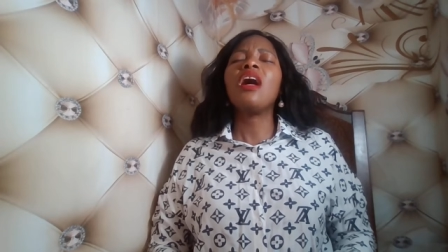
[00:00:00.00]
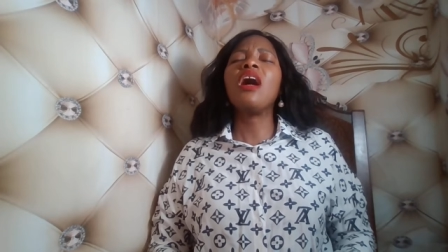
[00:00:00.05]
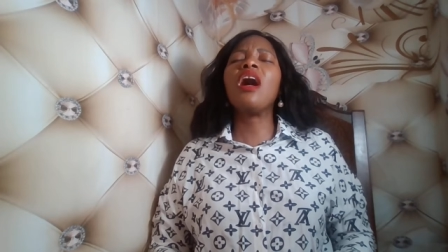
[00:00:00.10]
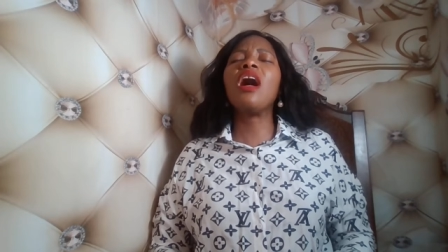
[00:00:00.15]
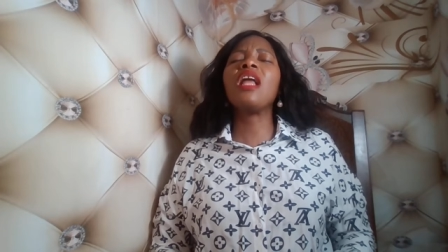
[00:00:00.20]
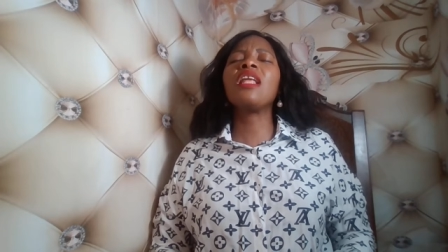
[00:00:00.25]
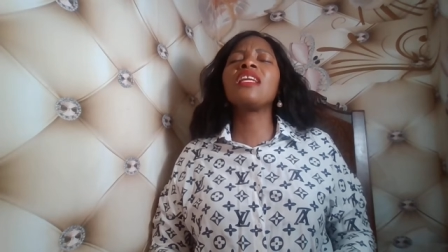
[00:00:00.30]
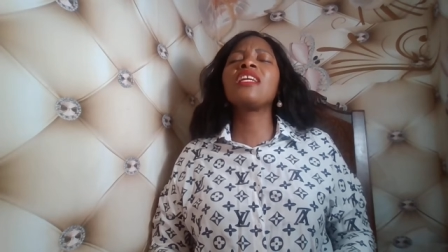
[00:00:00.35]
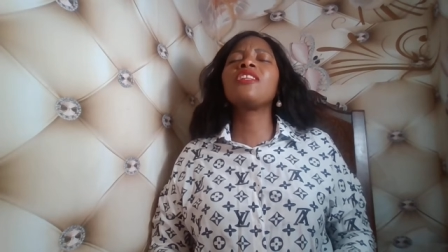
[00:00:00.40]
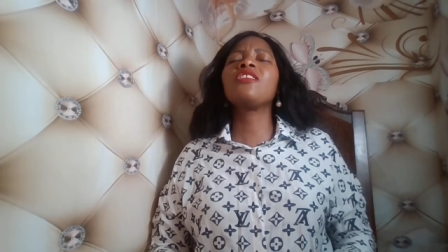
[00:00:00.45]

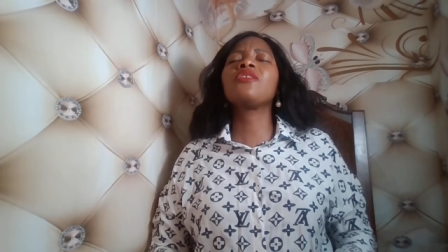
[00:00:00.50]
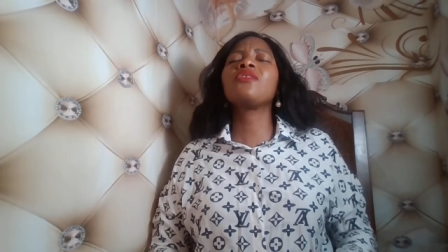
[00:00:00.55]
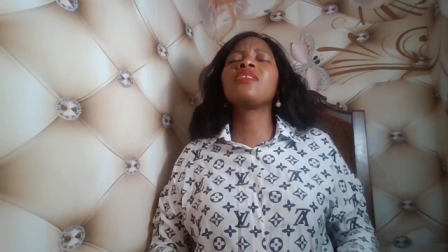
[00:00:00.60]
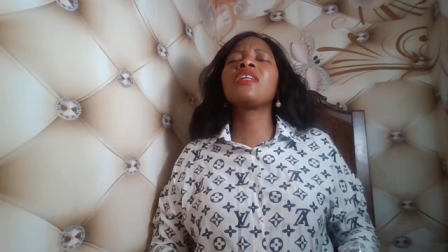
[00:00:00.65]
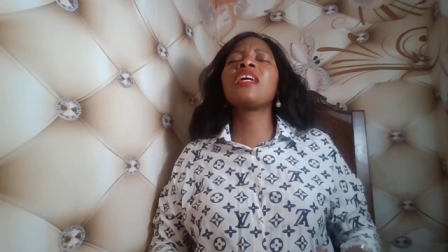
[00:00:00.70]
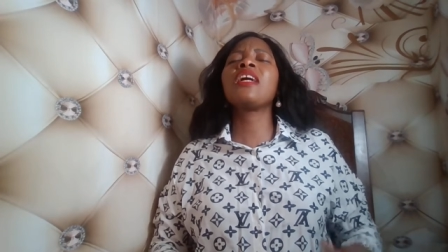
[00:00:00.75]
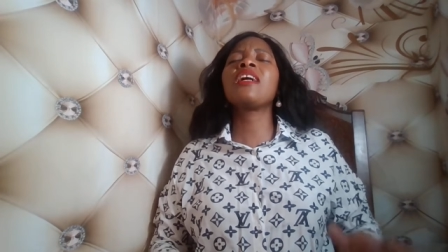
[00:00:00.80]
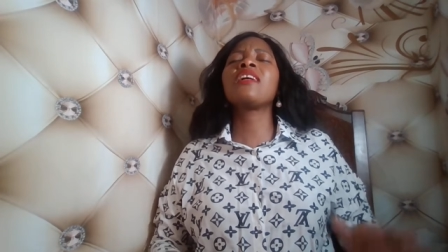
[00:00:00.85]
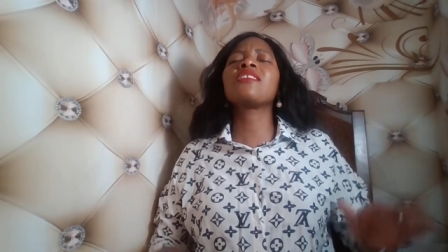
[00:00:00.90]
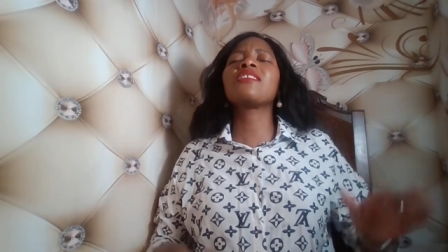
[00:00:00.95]

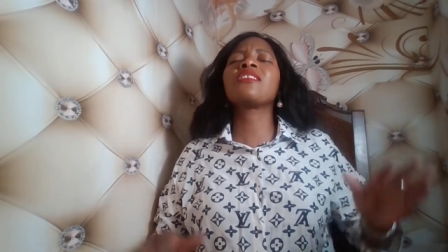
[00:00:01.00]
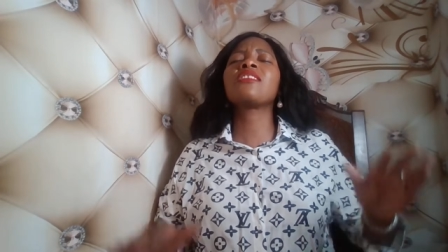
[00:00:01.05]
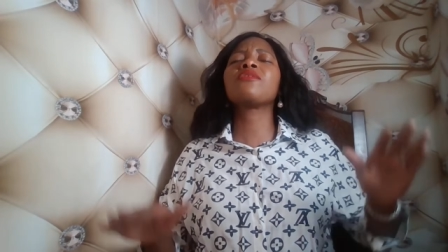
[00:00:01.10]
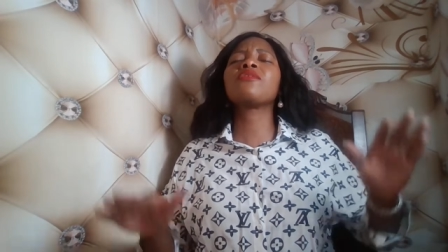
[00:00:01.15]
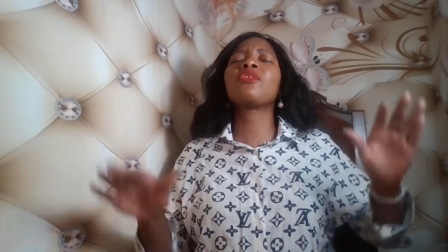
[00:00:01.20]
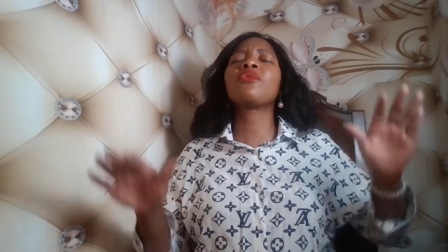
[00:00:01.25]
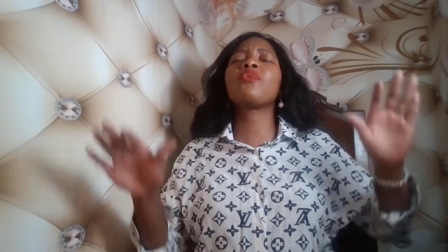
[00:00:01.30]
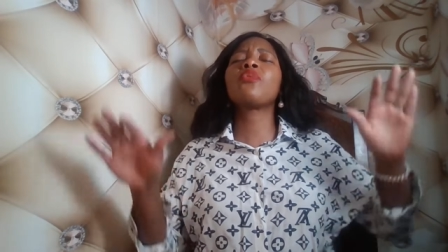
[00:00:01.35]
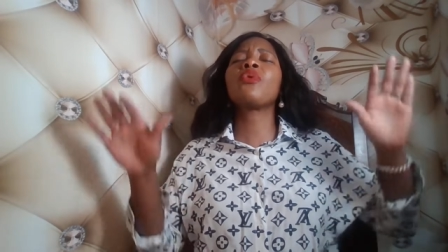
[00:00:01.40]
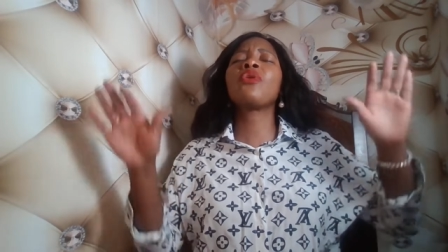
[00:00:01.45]
Hallelujah. As the,
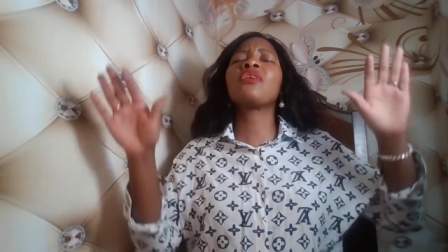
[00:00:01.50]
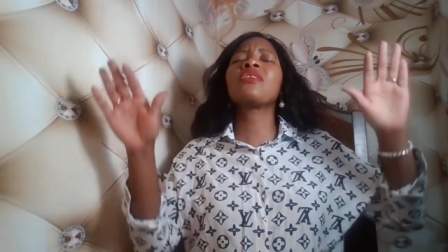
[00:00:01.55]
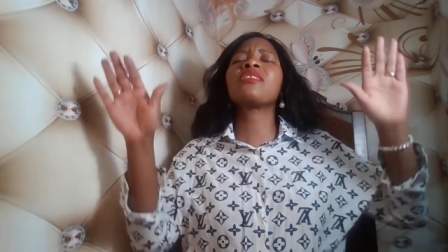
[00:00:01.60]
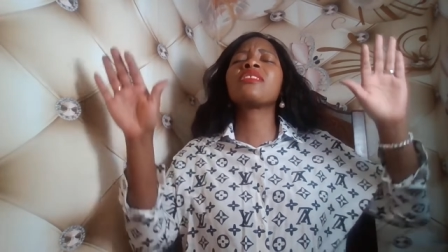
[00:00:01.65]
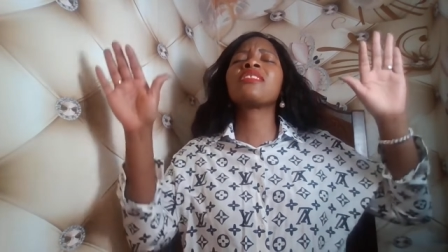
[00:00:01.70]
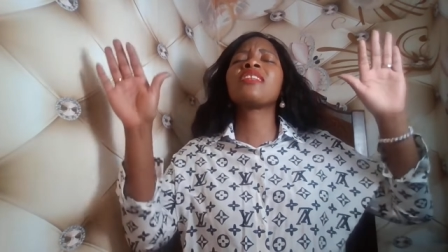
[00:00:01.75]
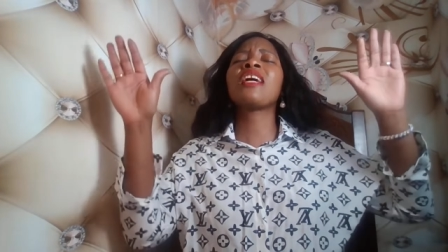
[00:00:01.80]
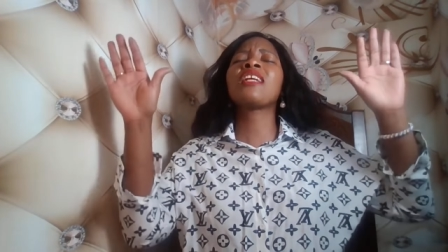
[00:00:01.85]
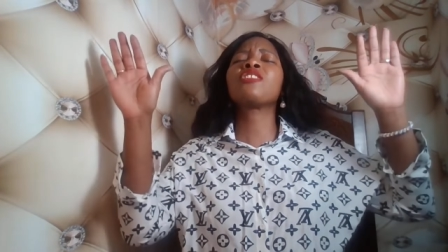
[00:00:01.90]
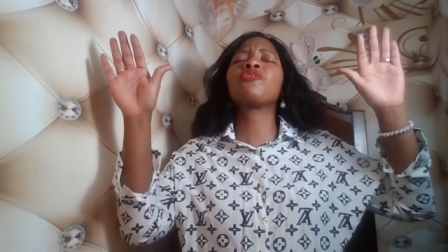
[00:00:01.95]
the word
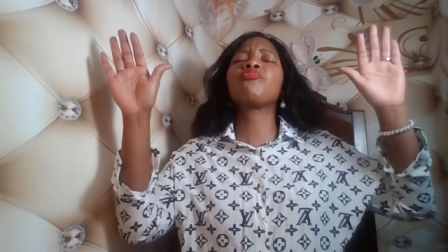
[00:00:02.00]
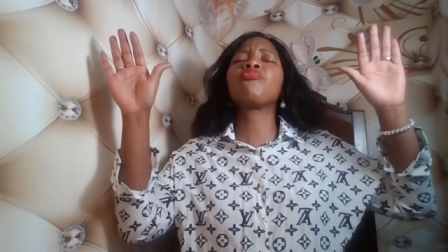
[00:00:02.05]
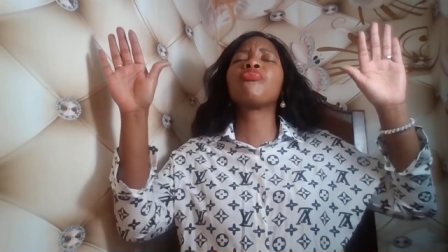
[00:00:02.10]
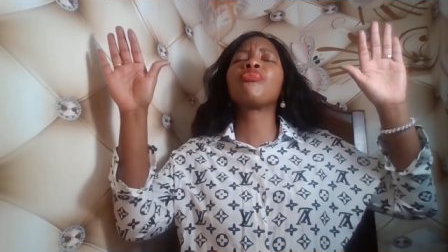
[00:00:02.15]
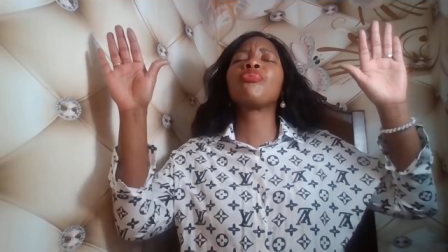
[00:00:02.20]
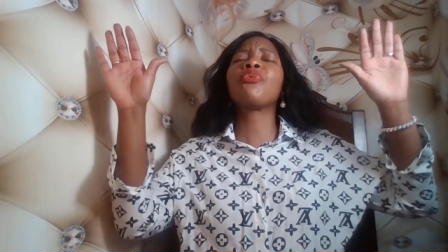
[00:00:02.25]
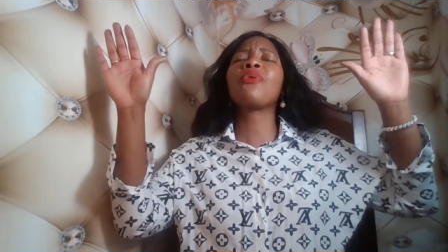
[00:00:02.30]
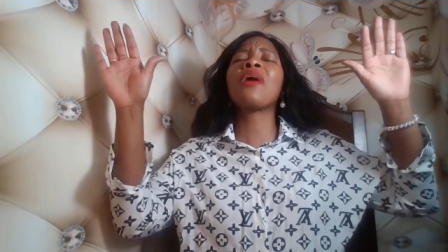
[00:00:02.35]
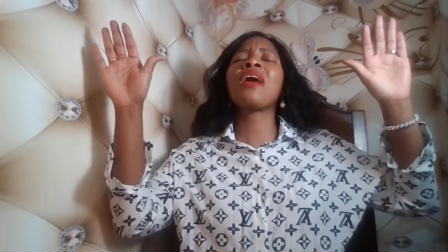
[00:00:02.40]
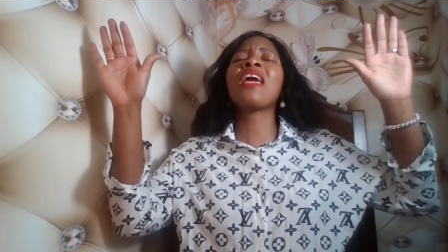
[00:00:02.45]
says,
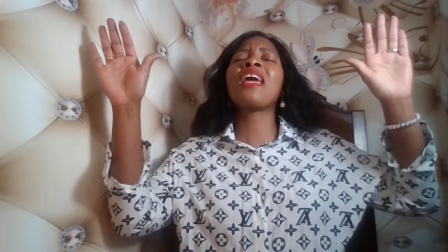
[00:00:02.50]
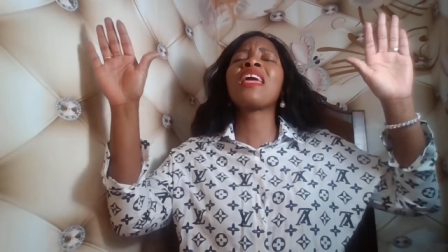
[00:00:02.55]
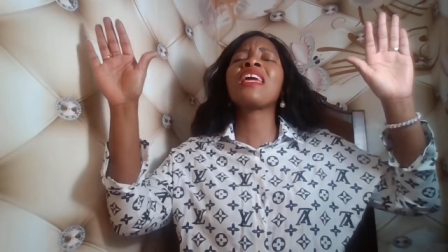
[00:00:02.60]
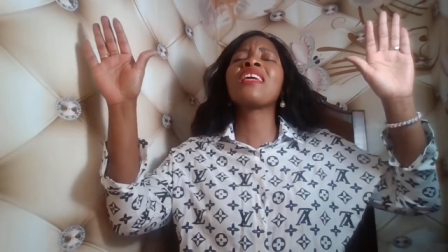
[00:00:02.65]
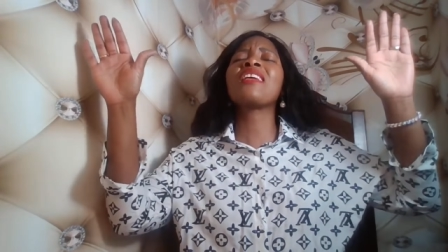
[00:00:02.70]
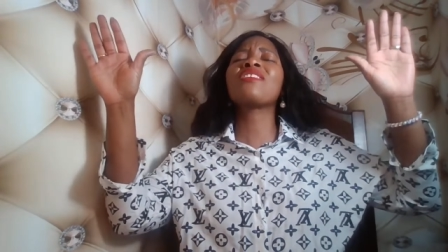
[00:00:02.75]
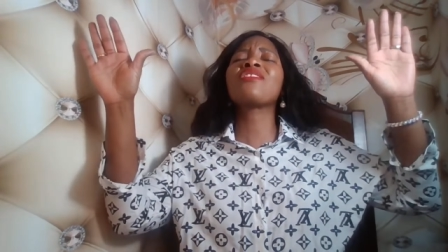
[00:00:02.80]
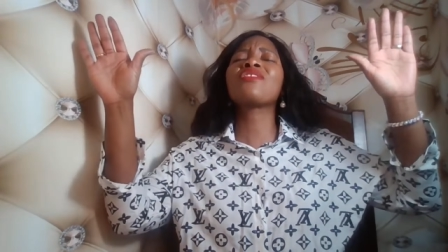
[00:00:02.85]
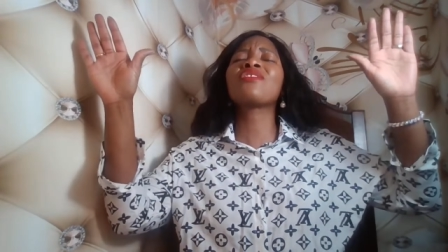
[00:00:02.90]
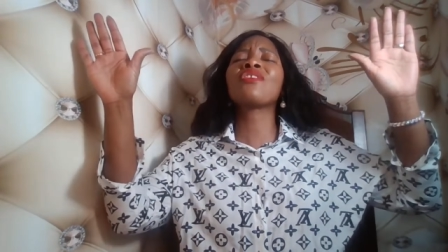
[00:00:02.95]

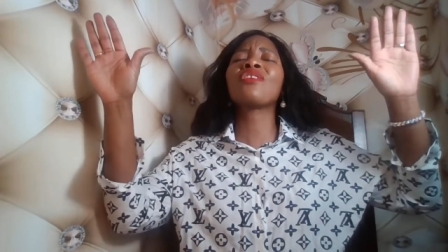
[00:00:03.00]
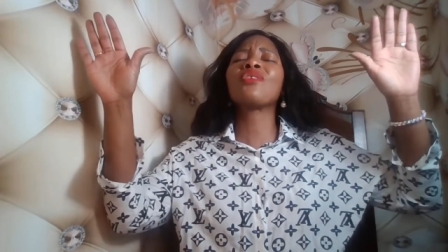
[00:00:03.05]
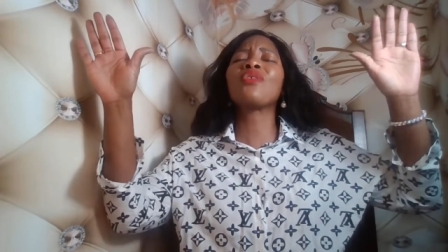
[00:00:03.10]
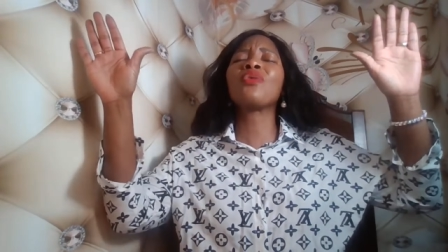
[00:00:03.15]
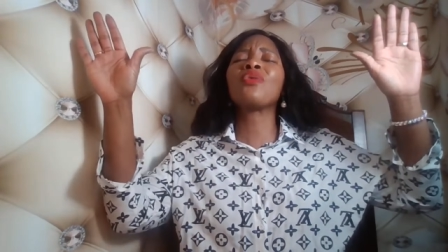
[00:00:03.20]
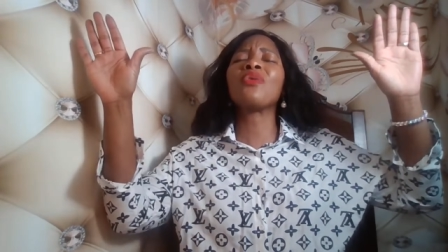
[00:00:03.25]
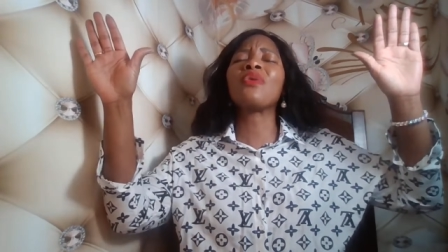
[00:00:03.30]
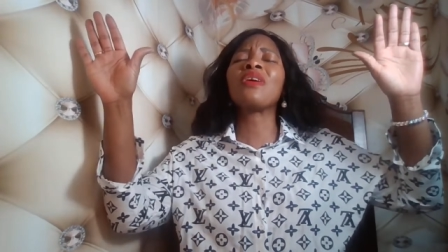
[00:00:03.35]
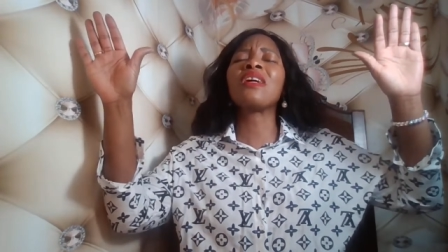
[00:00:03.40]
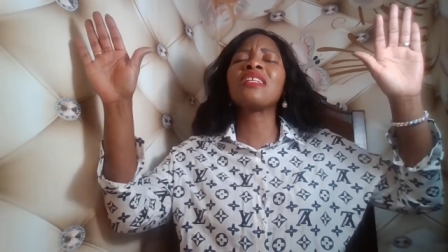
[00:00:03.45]
praise the
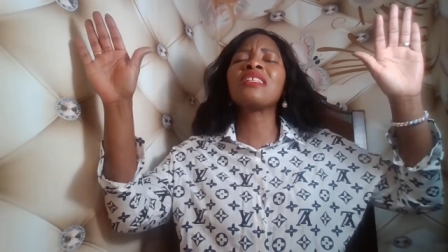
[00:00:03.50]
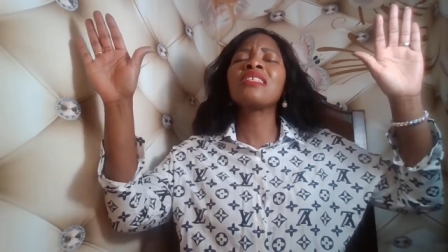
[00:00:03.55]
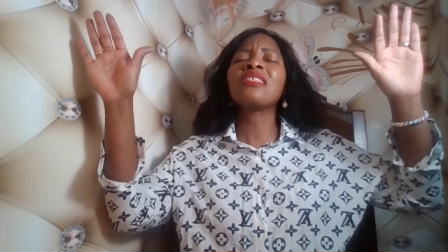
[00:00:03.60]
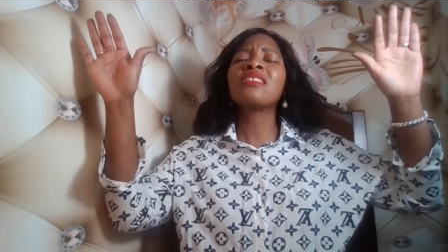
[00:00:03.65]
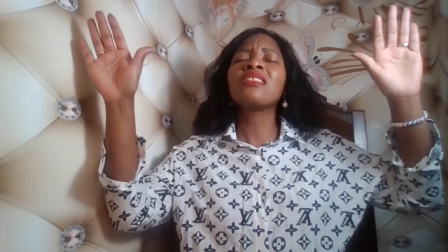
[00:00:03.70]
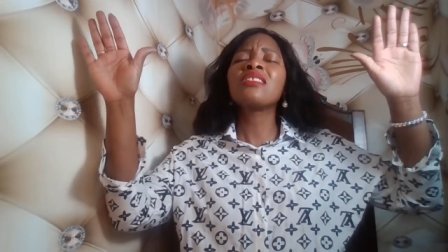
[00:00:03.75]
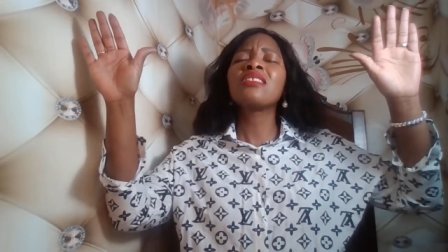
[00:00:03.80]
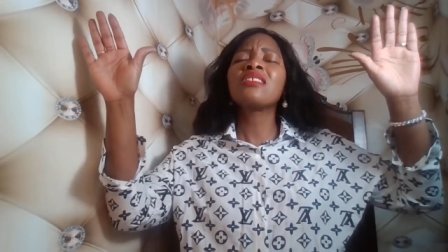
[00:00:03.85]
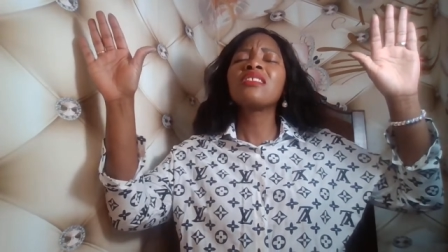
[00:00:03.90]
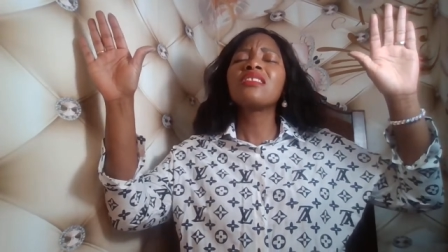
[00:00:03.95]
Lord.
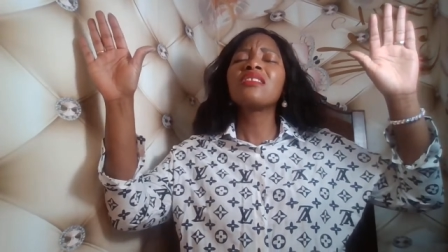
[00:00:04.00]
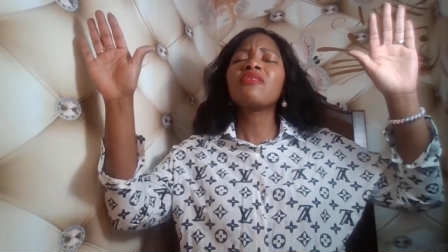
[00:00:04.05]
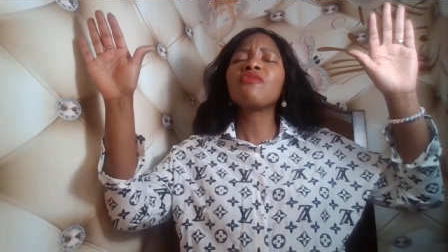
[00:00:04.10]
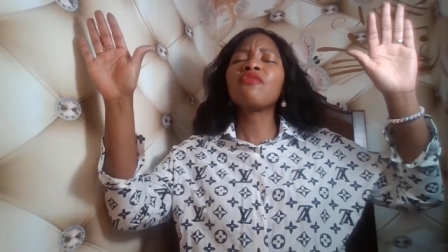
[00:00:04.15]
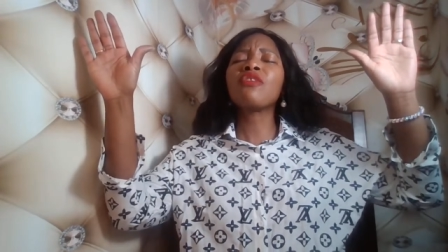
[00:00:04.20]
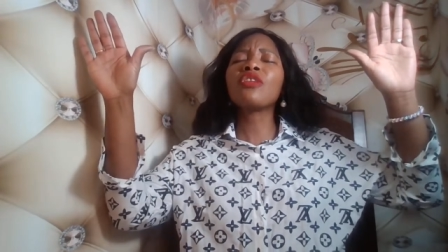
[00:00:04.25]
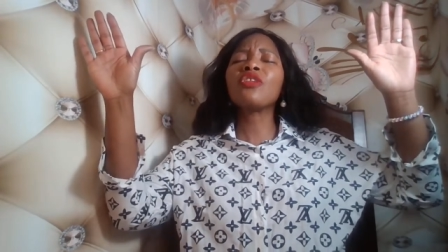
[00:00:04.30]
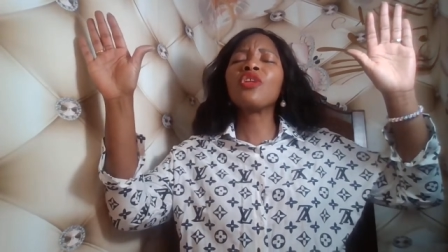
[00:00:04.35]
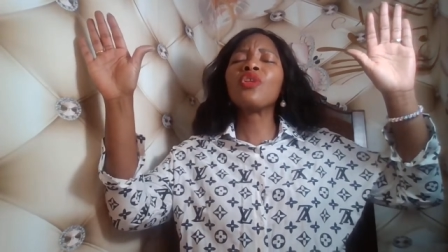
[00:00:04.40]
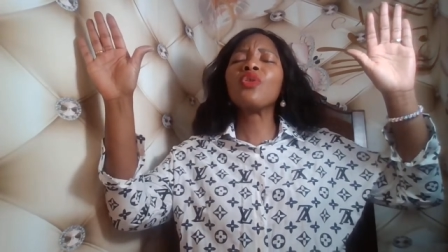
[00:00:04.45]

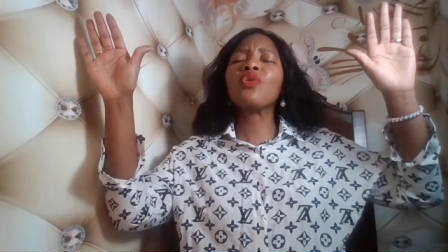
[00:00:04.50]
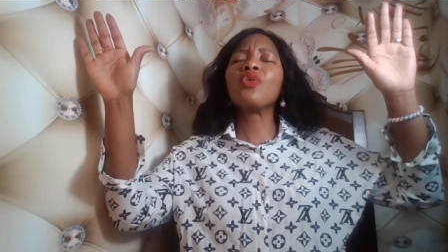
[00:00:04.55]
For the